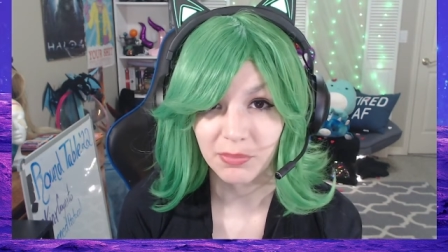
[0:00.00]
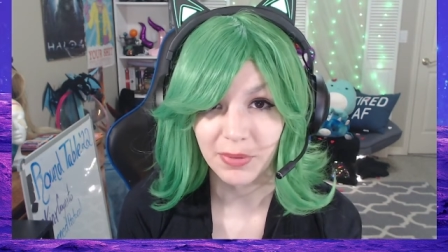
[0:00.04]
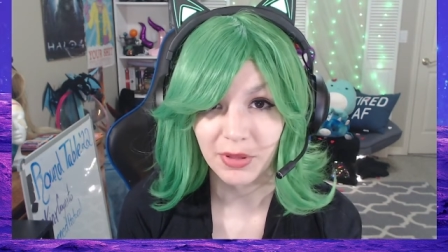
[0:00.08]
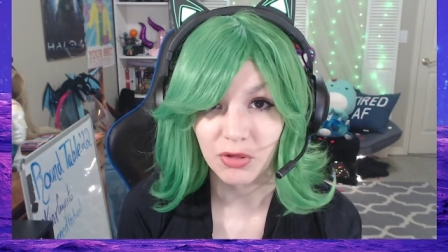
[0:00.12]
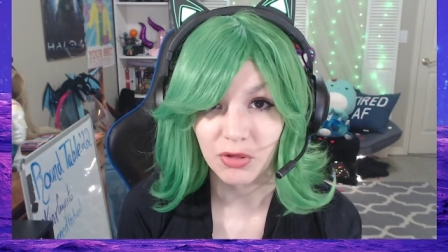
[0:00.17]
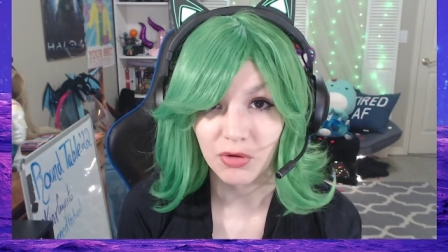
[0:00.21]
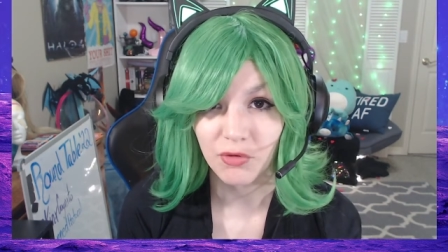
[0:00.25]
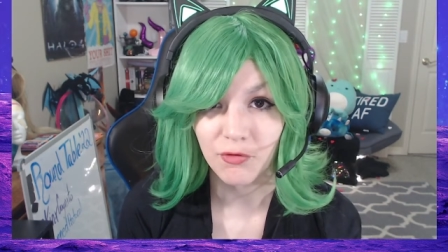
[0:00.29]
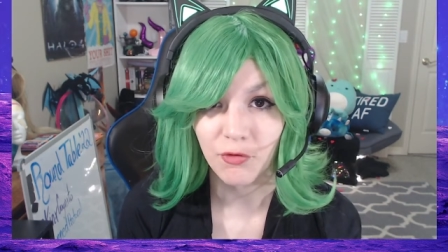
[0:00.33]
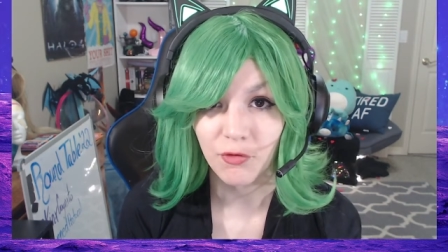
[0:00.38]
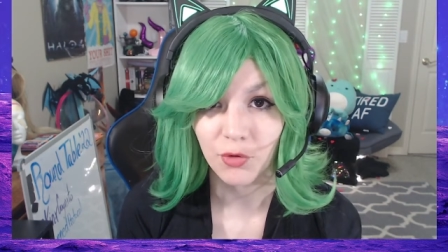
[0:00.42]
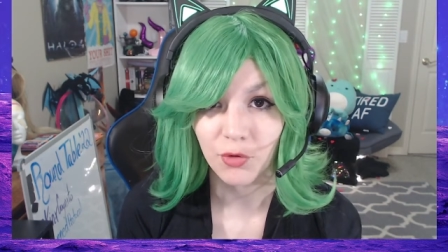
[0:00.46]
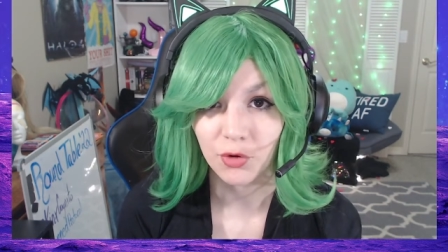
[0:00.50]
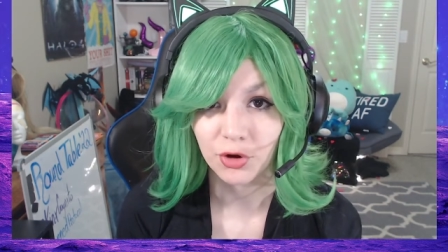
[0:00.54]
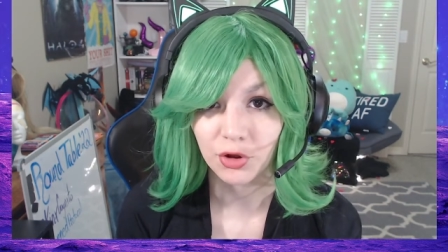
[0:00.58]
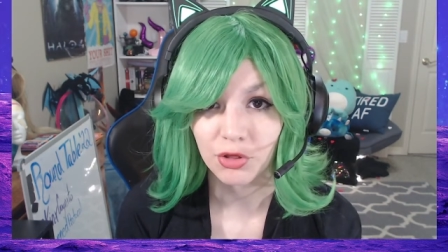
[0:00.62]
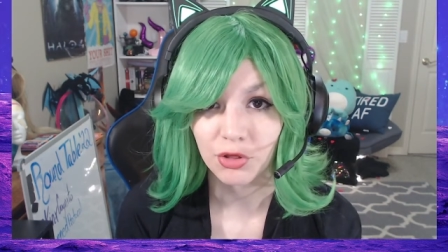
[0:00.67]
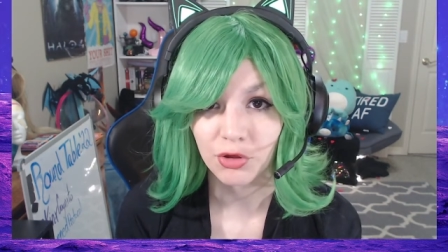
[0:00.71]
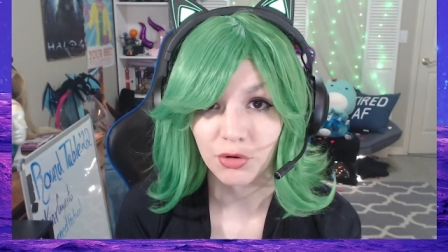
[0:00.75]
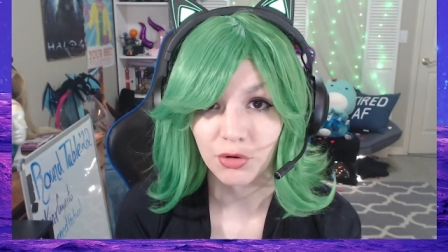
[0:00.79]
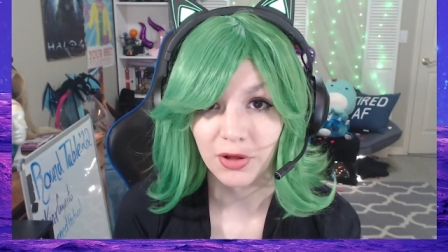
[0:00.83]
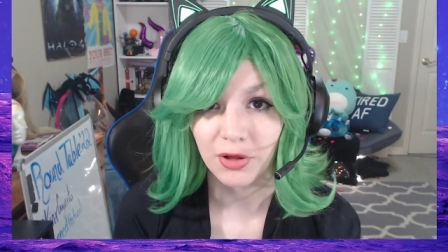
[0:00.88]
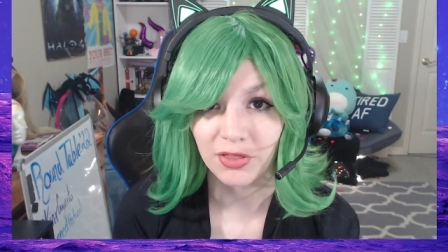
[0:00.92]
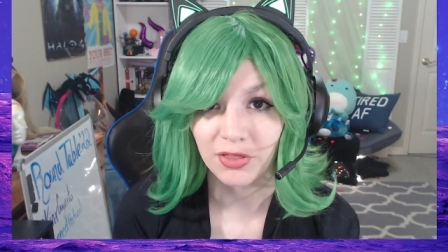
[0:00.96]
mental
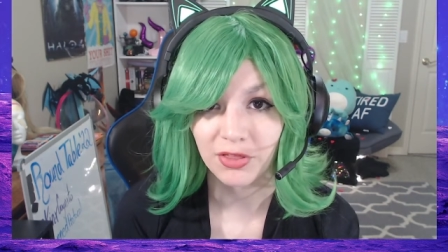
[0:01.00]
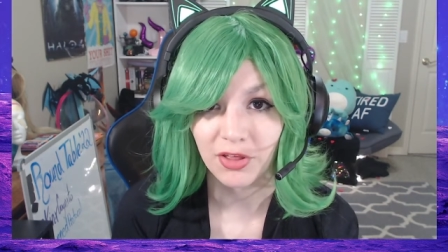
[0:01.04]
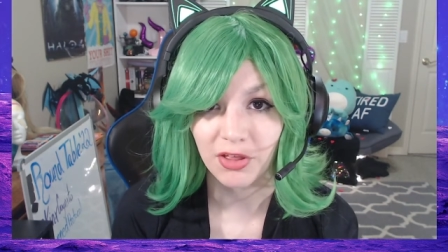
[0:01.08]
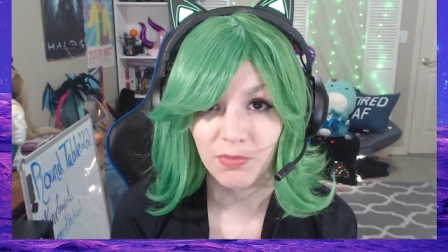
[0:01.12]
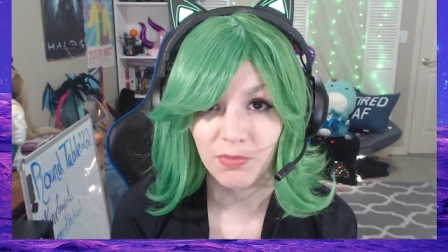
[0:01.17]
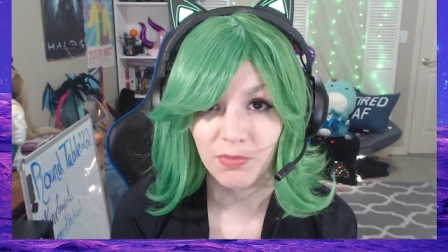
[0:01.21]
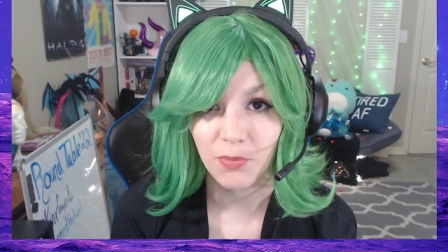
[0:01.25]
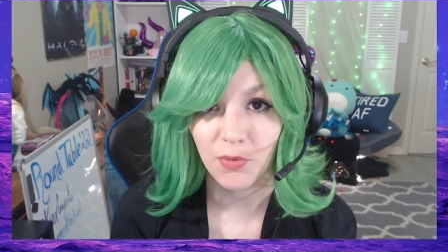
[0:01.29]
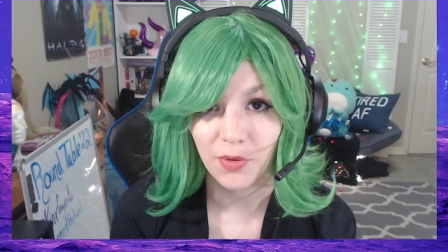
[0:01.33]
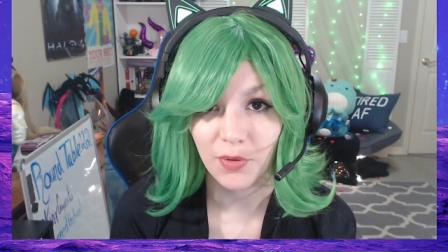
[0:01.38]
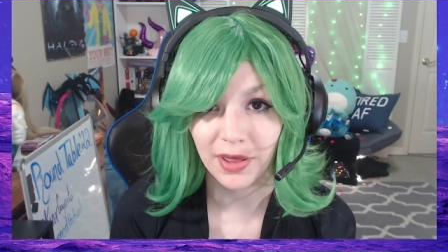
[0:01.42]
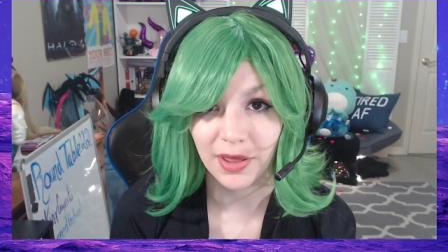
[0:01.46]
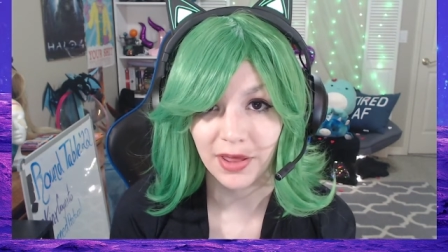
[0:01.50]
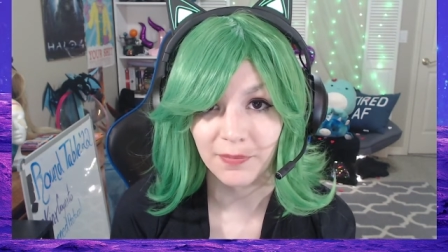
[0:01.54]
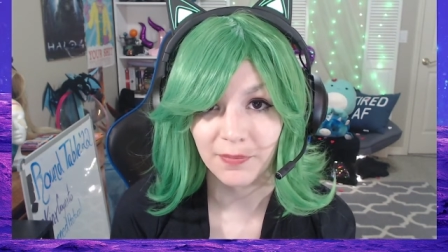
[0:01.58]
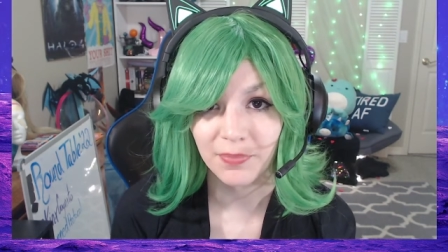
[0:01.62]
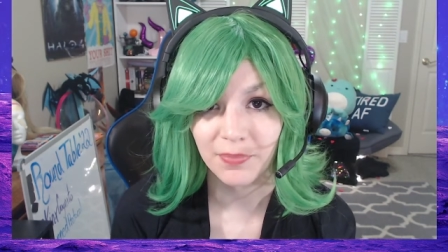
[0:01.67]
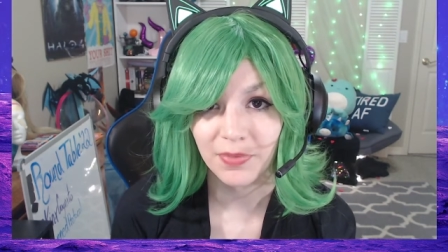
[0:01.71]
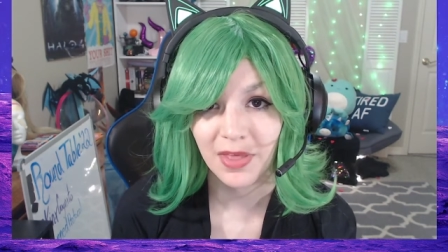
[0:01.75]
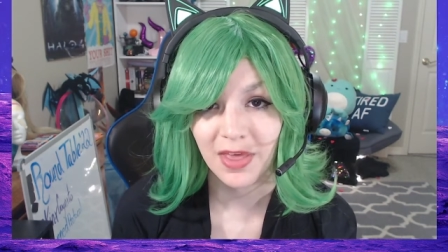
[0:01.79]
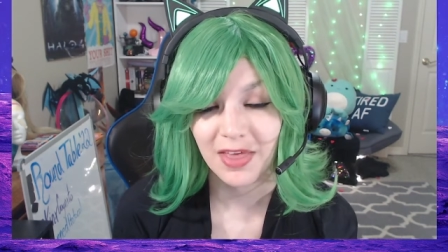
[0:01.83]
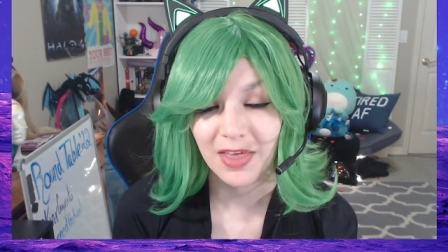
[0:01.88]
fortitude at this point.